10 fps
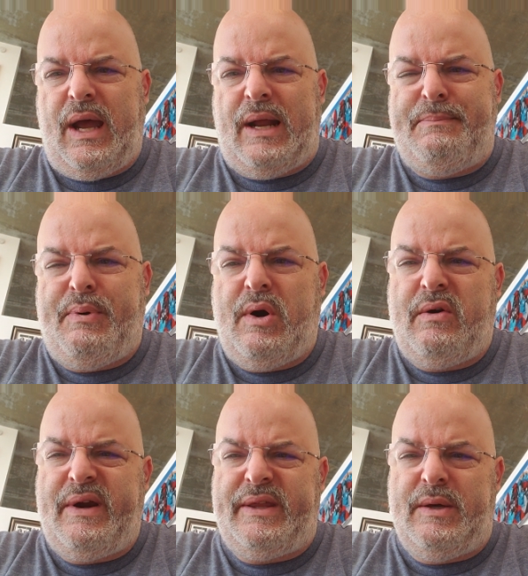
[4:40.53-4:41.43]
and
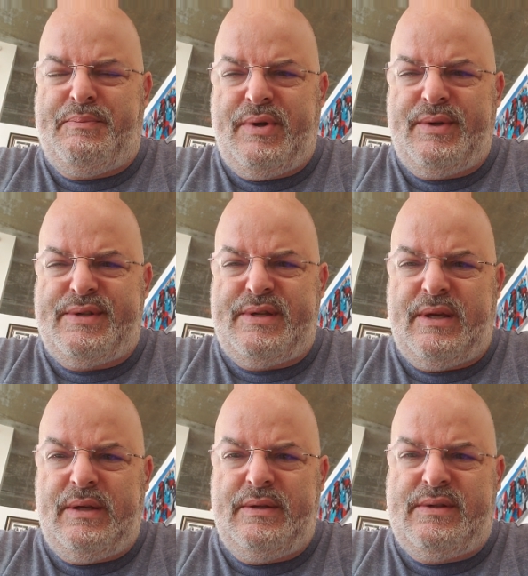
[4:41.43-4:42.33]
pouring the
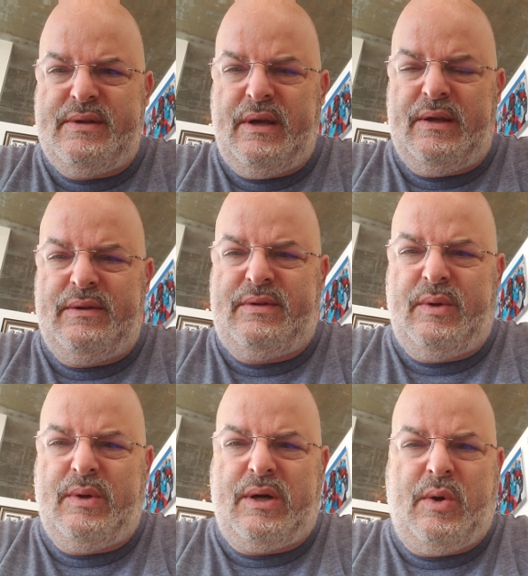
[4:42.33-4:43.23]
proceeds
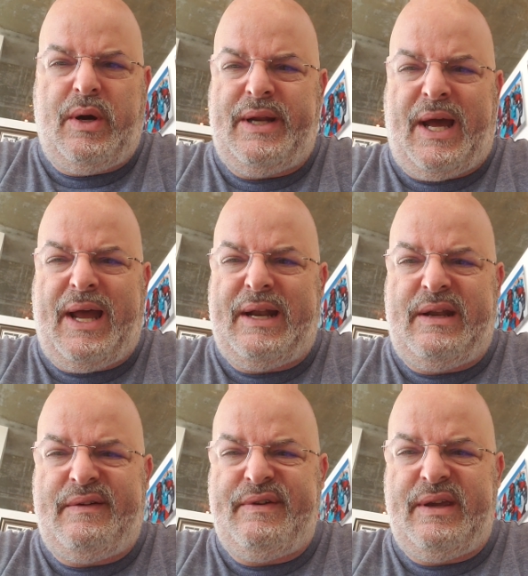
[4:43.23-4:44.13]
into a coin I had
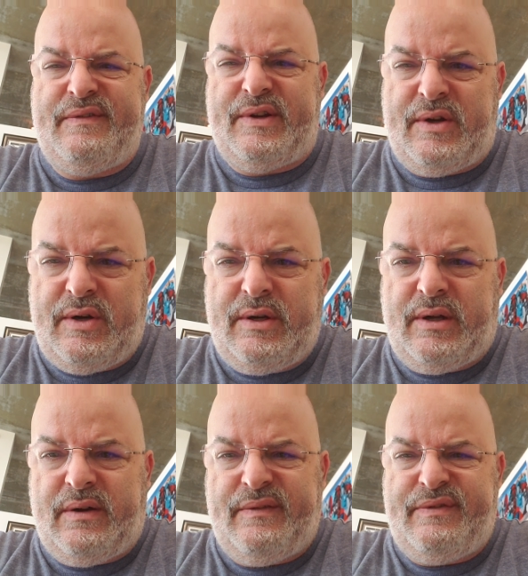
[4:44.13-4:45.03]
never even heard
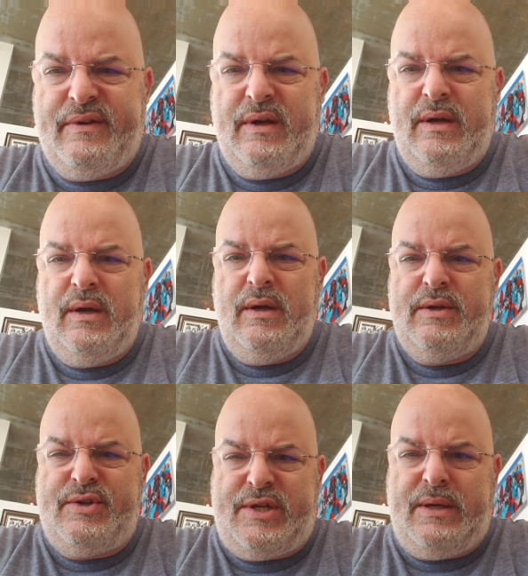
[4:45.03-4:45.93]
of,
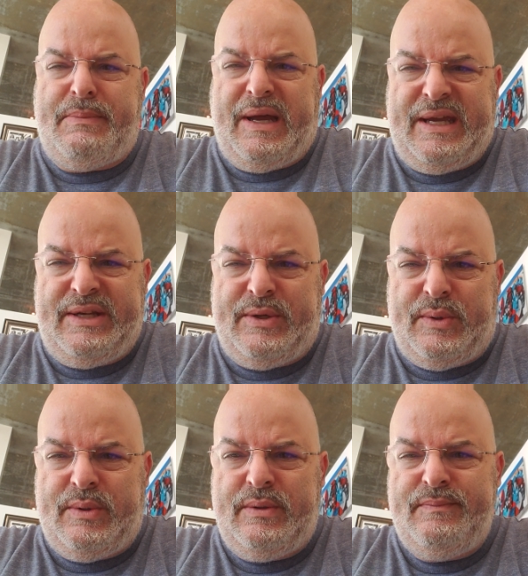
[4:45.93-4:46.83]
Shiba
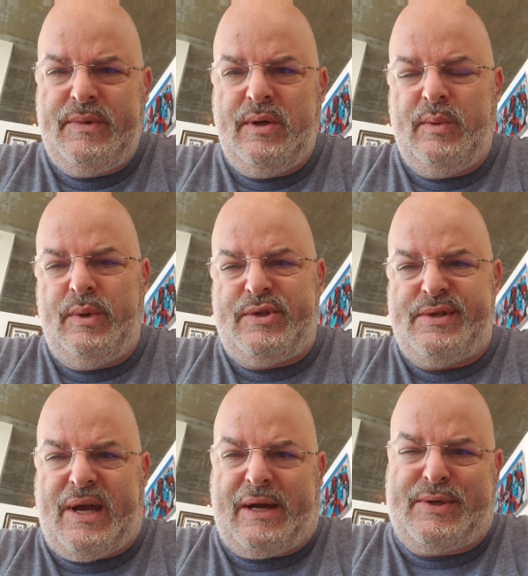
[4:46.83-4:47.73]
Inu, which
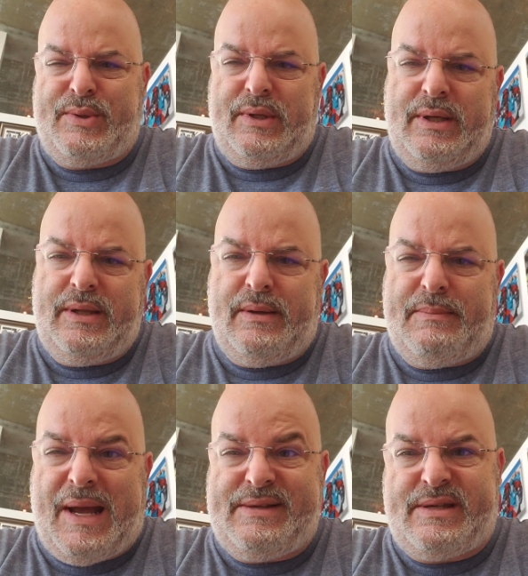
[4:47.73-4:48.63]
is actually the
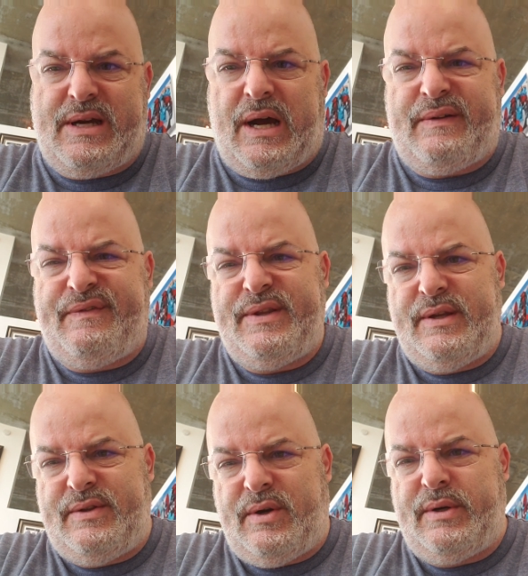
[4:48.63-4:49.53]
mascot for
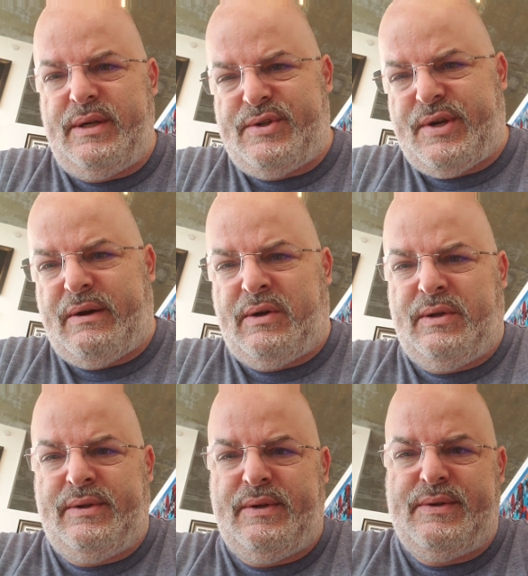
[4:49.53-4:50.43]
the Doge
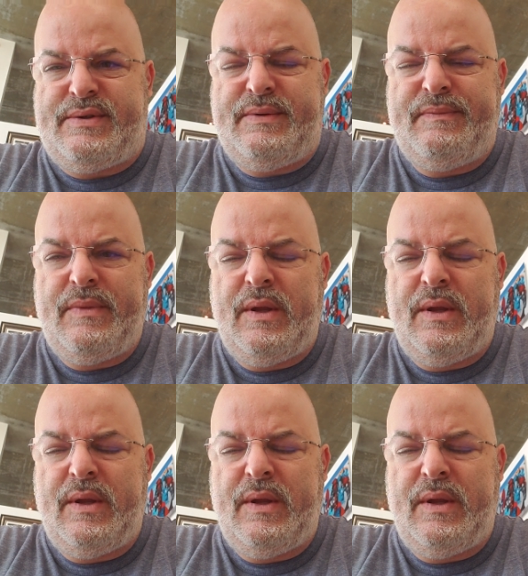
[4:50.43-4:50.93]
shareholders.